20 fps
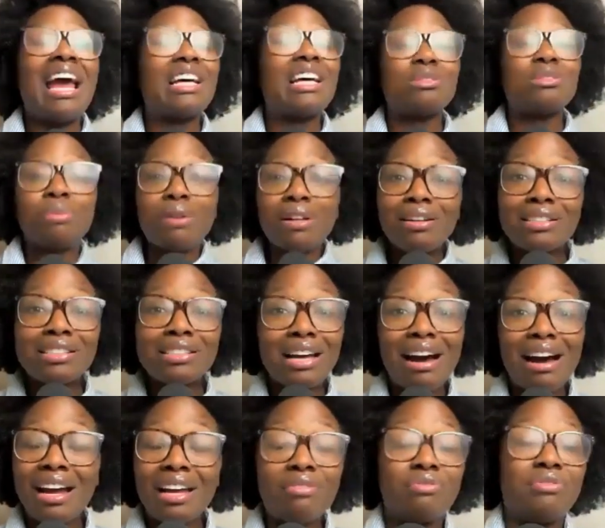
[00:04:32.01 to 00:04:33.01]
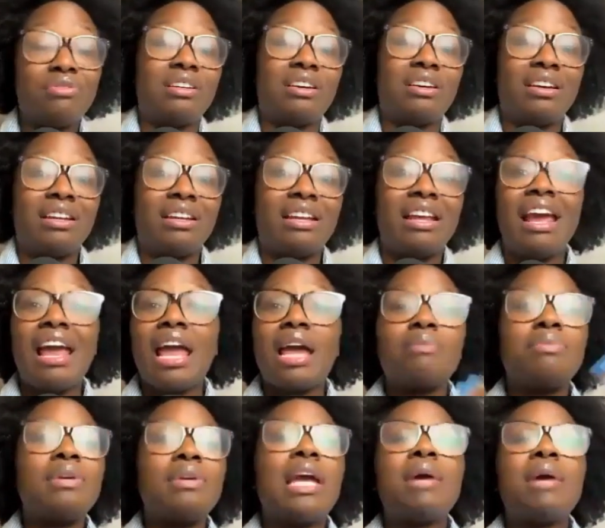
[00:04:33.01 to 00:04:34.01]
as well as I've done,
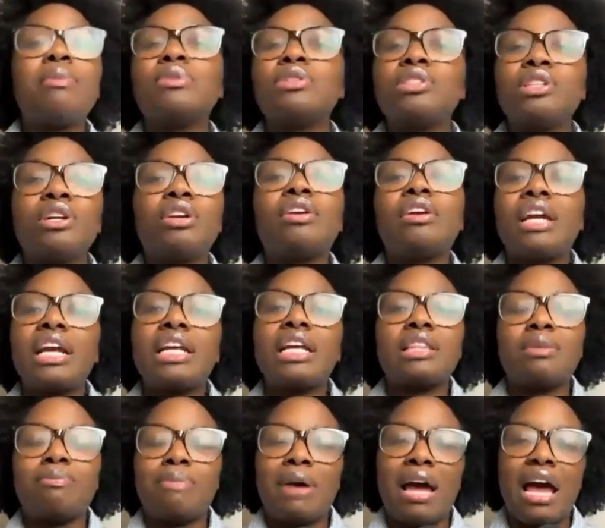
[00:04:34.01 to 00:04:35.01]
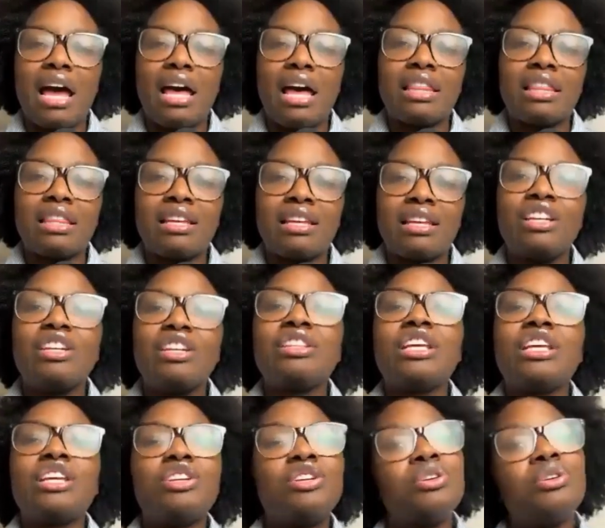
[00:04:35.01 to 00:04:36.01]
and be able to create the path
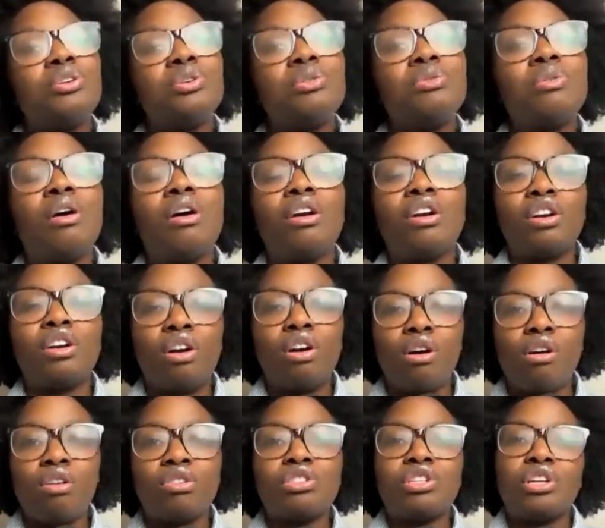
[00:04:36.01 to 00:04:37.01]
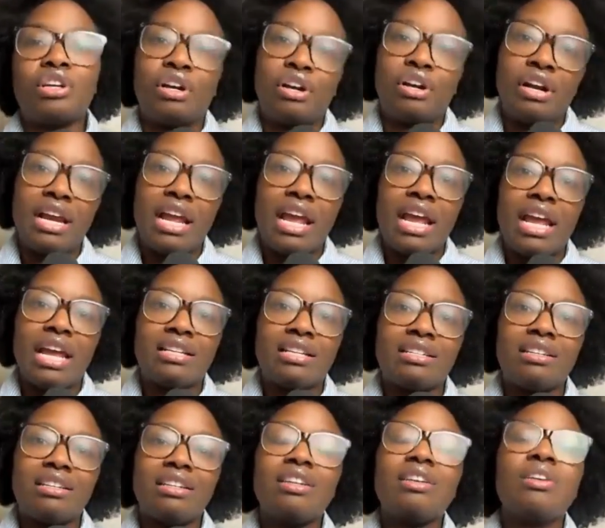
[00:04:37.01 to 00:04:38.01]
that you are called to create
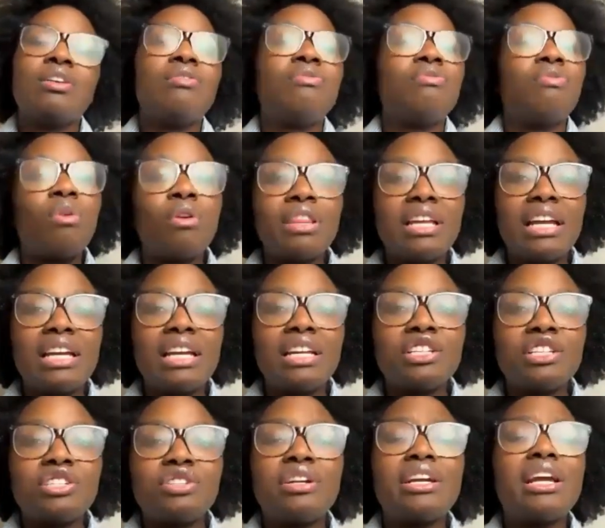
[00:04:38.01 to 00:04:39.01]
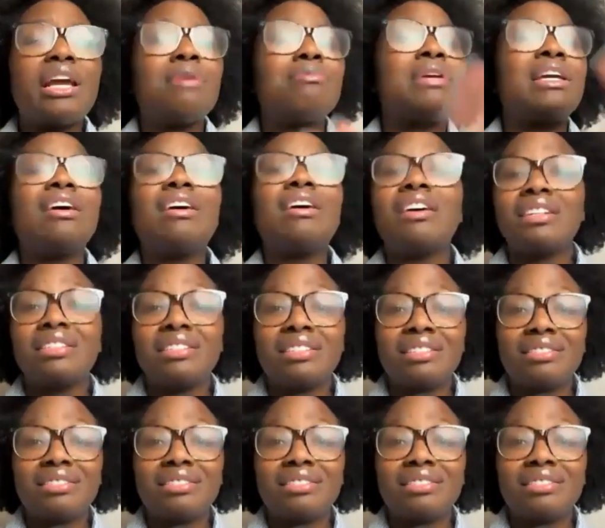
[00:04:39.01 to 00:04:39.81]
for the industry and beyond.